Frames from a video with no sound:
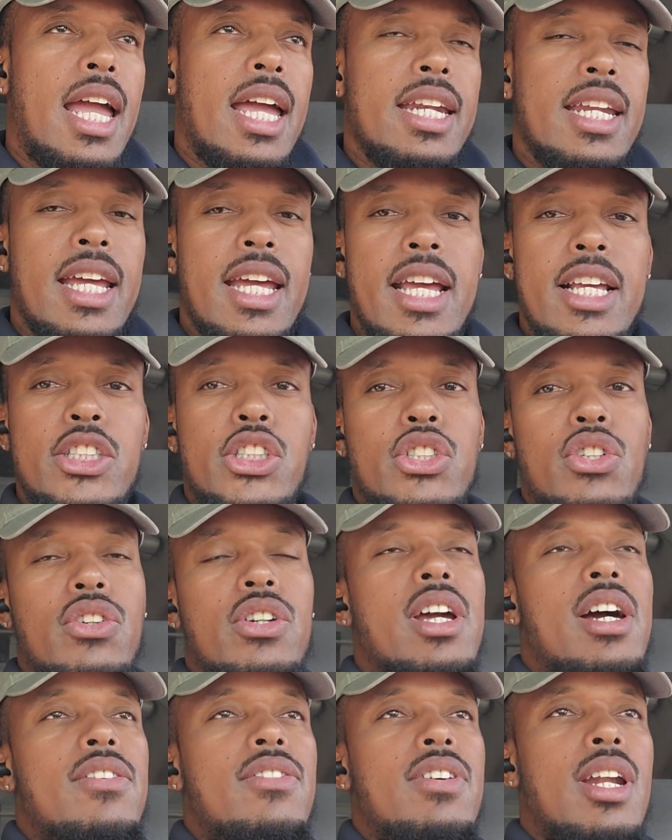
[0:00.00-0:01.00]
in the
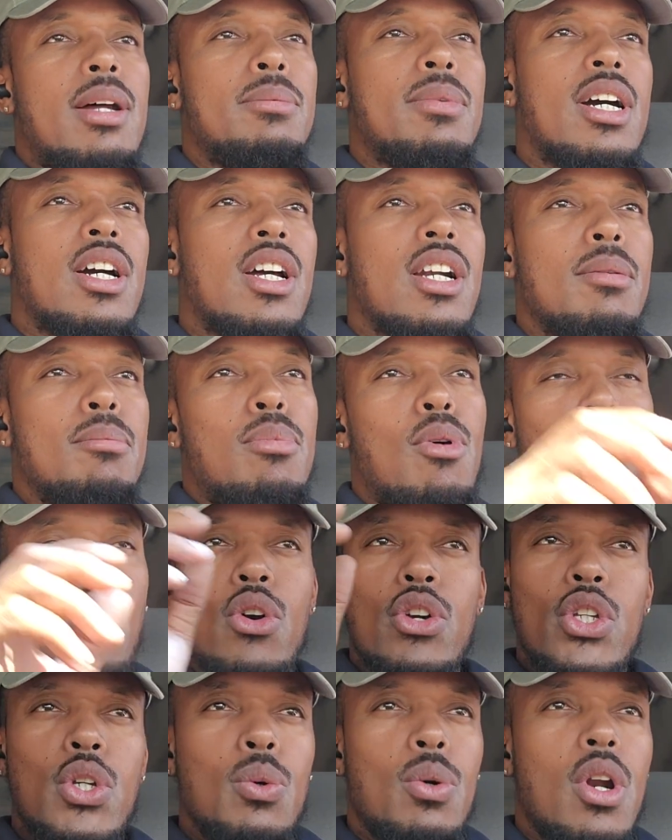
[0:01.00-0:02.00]
history of it. I'm not going to
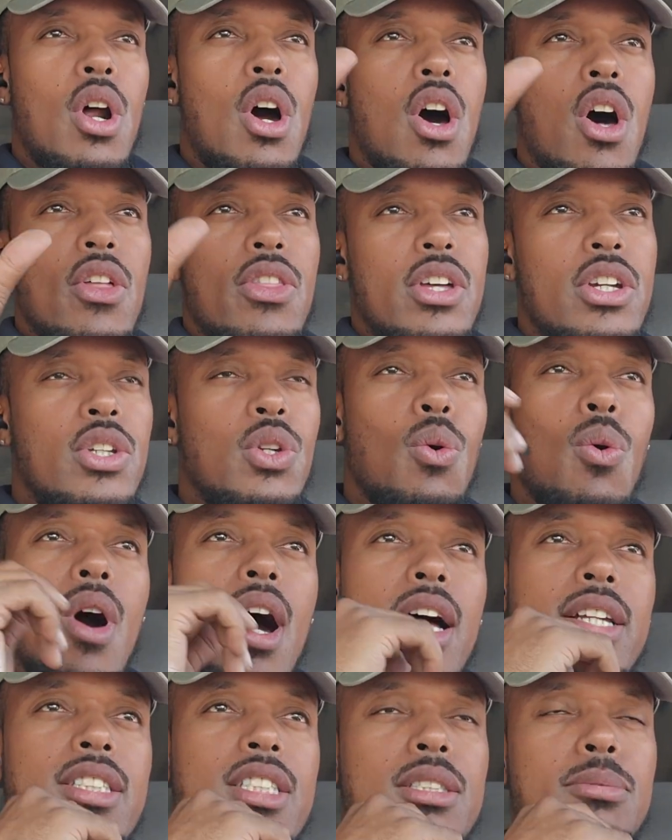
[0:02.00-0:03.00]
bore you with all the
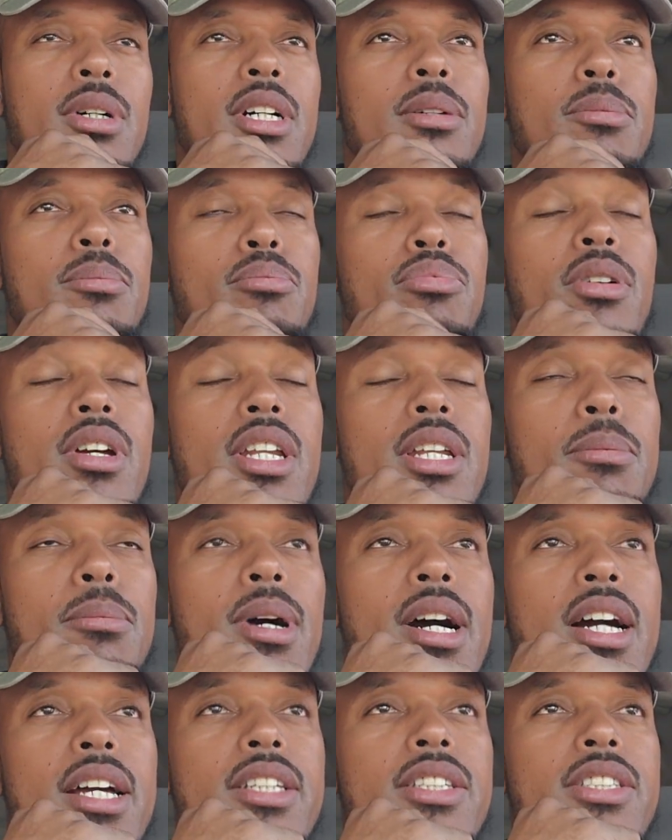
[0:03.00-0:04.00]
nuances, but pretty
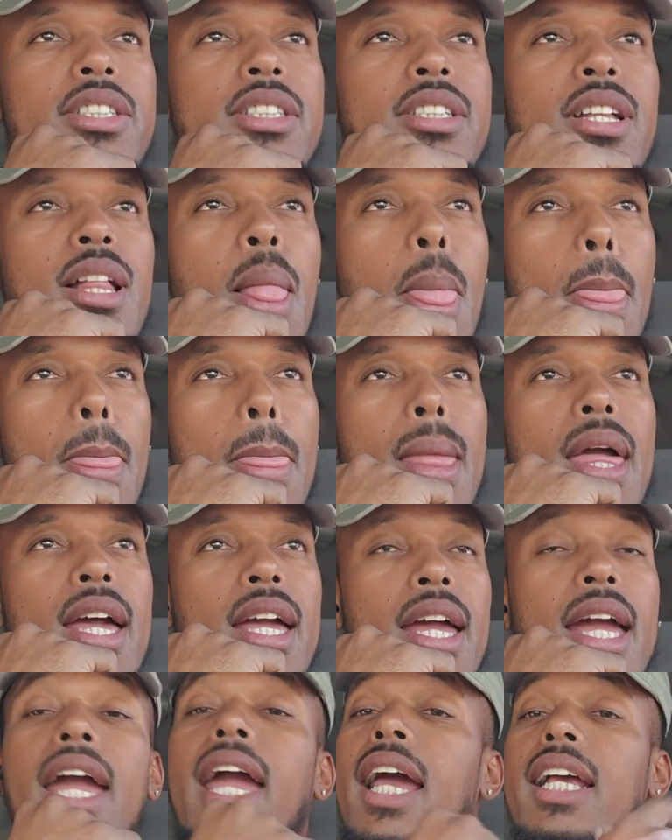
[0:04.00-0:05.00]
much
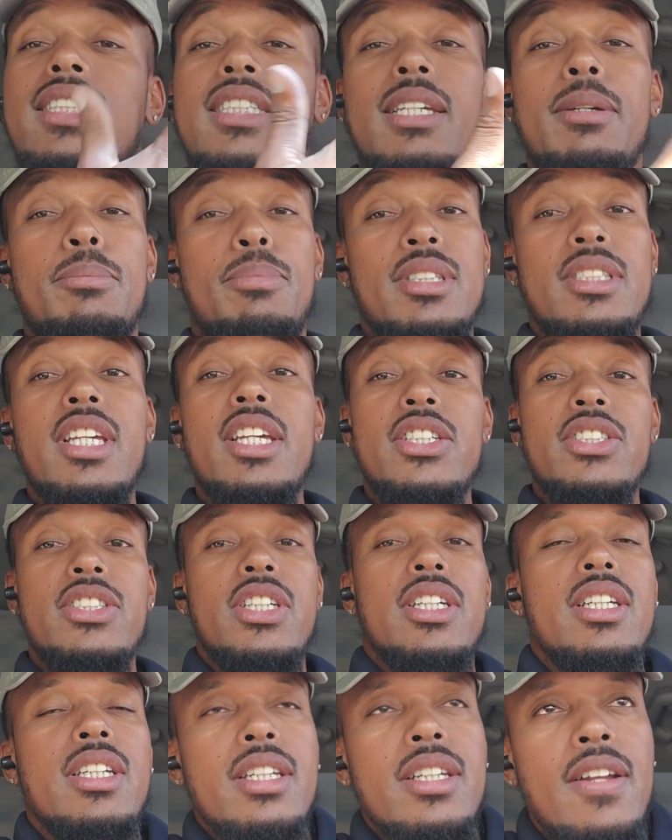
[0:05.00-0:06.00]
it's in
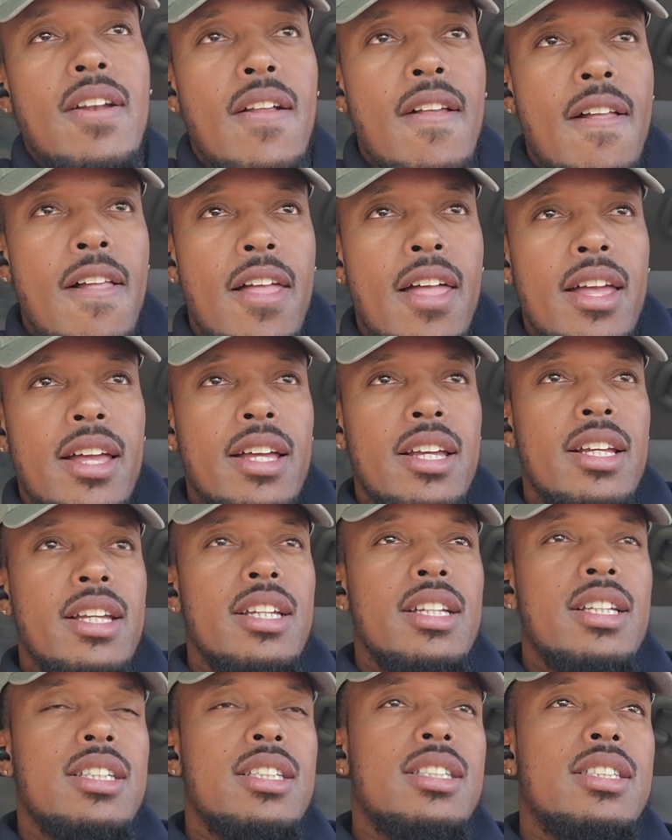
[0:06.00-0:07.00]
position
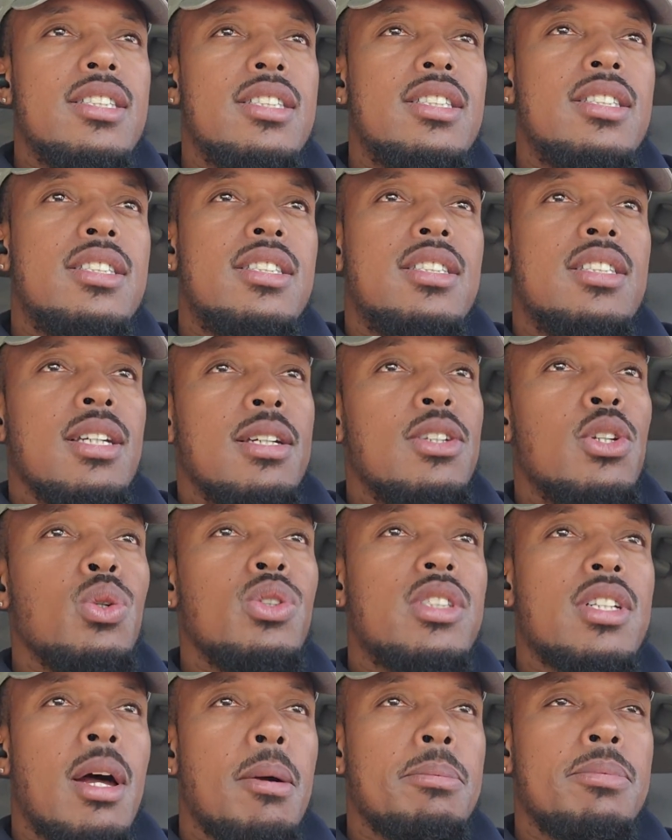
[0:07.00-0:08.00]
to
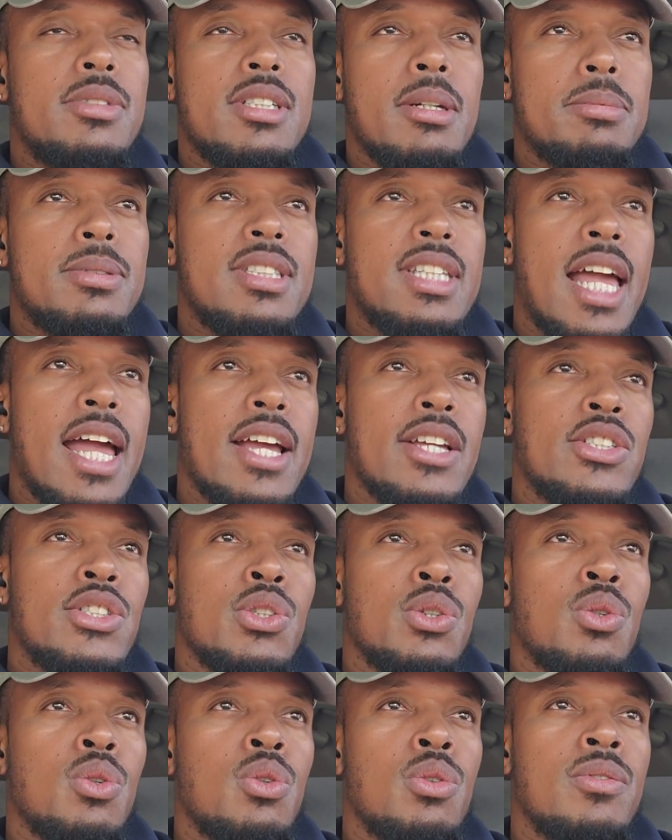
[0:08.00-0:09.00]
do something
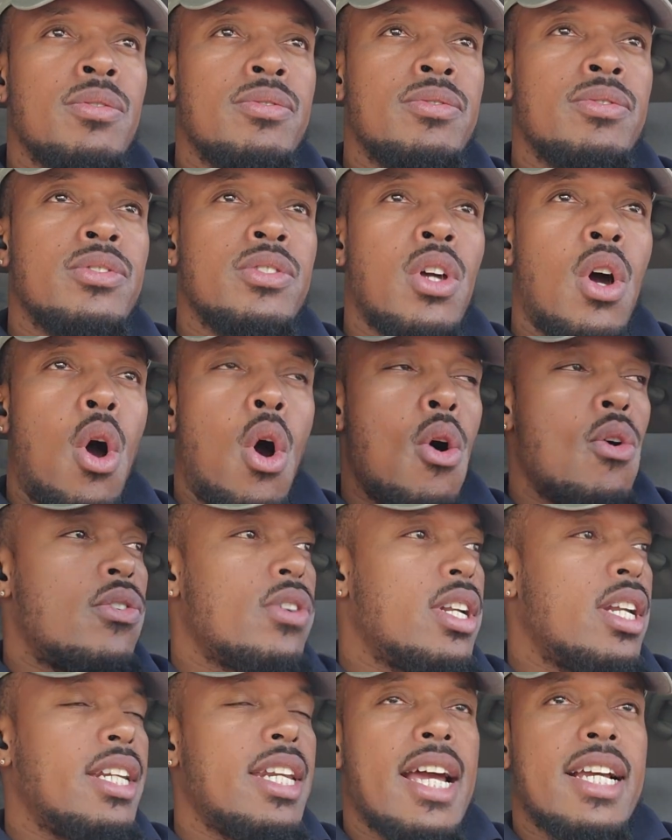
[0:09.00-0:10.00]
substantial
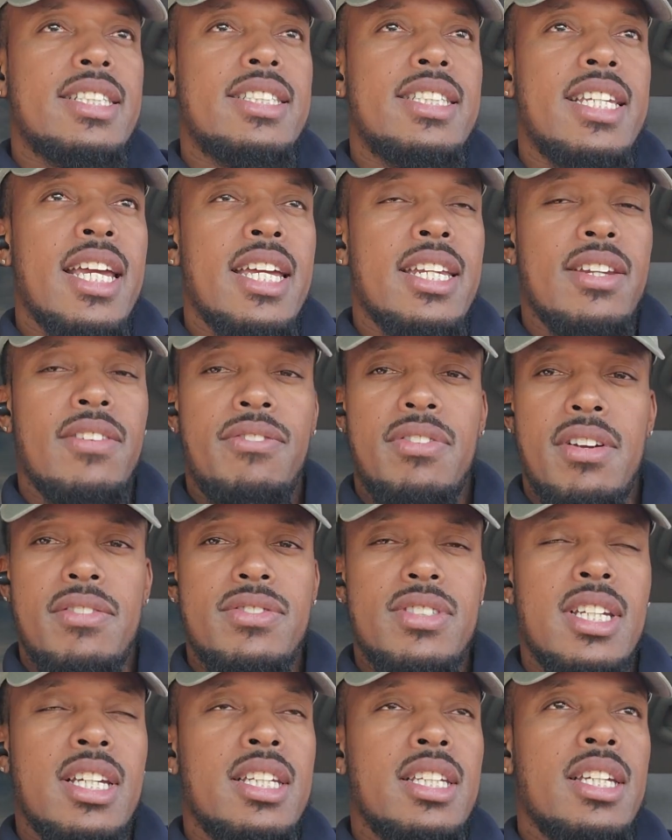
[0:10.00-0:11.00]
over the next 10 to
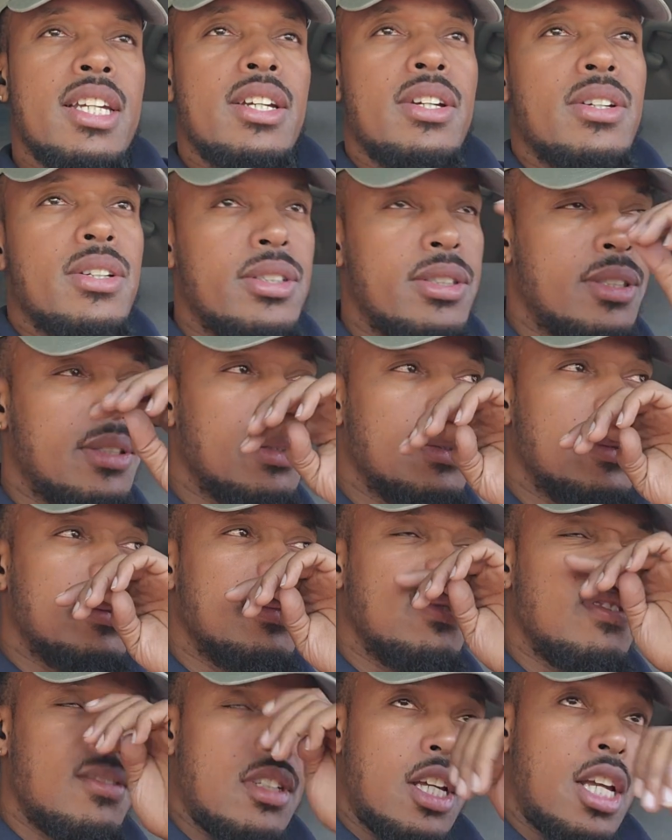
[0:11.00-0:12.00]
15 years.
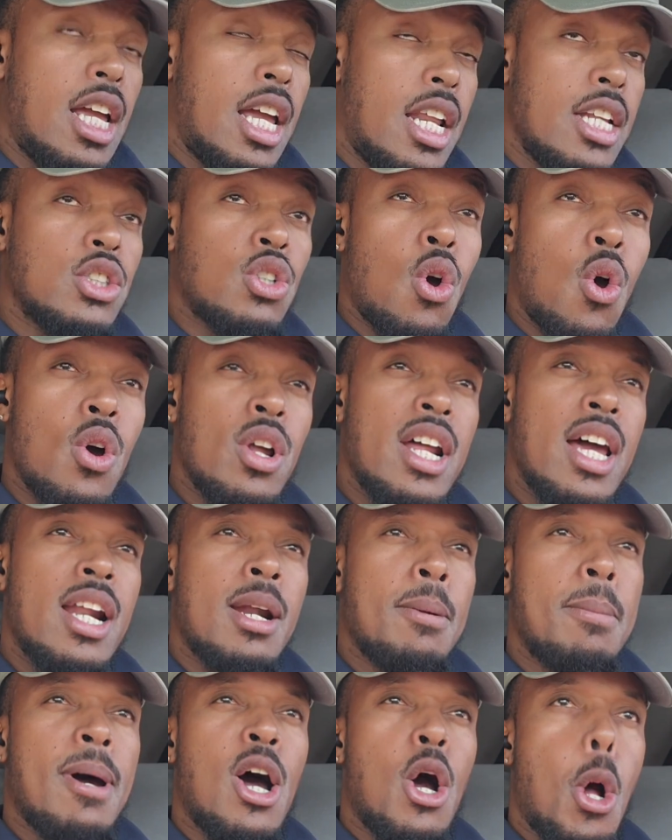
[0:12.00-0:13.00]
And it's going
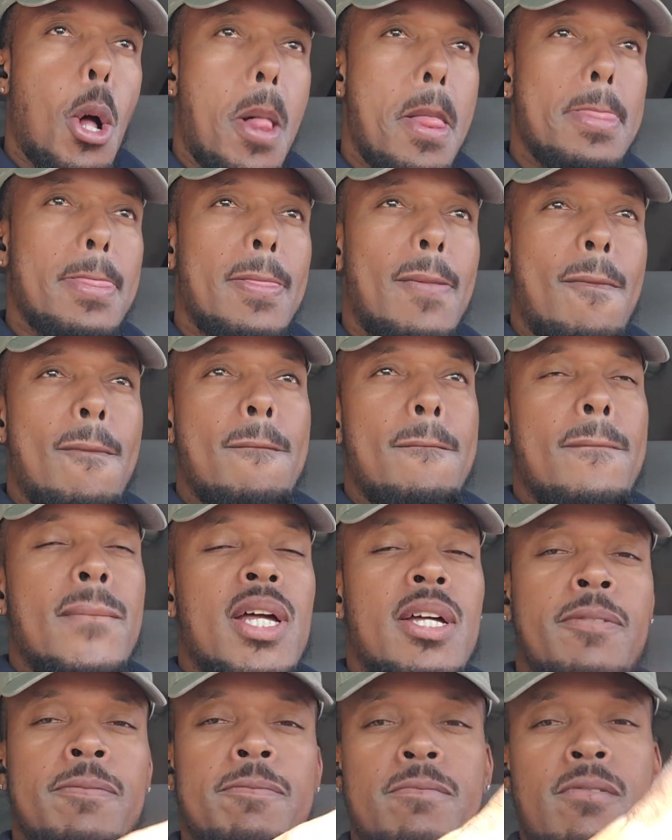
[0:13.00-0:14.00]
at about
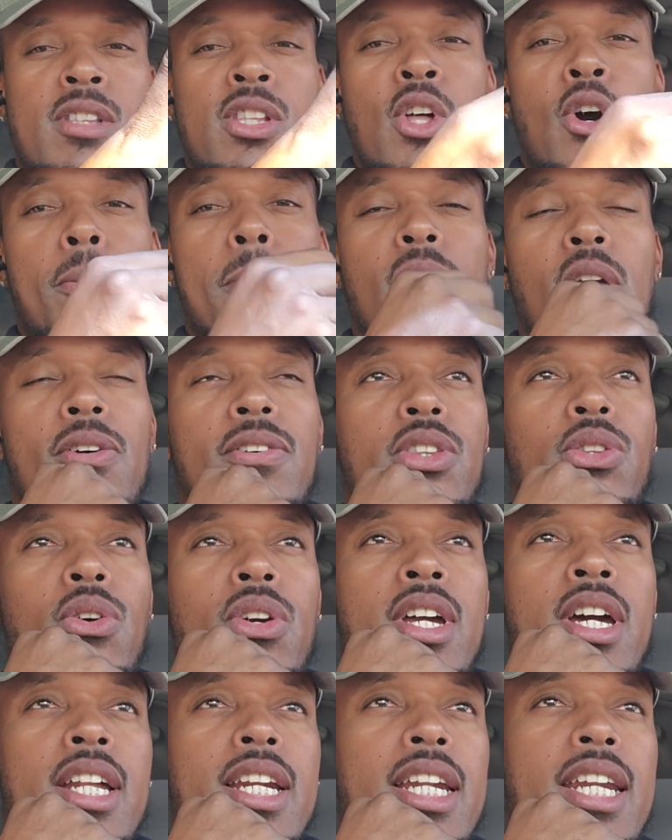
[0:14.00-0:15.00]
a little bit over
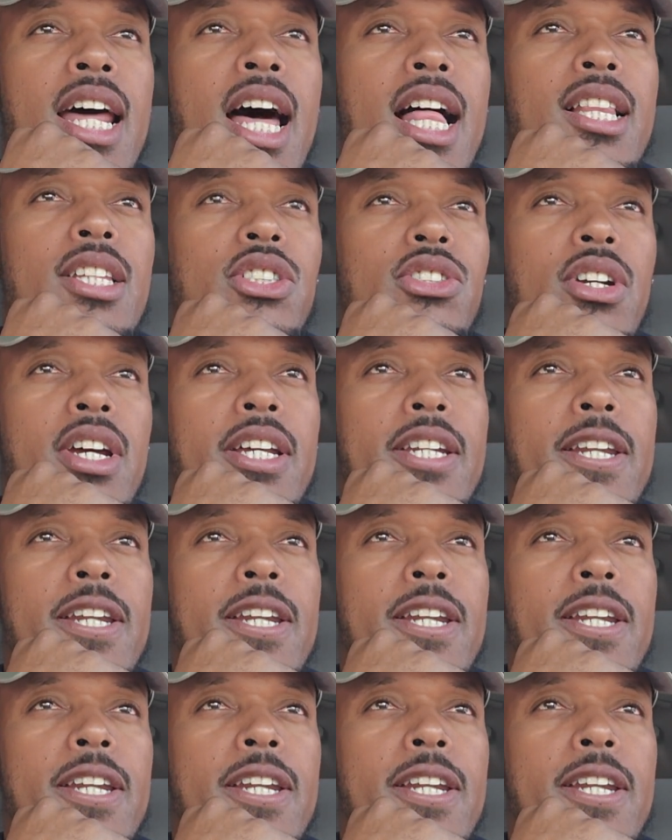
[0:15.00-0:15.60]
$300 right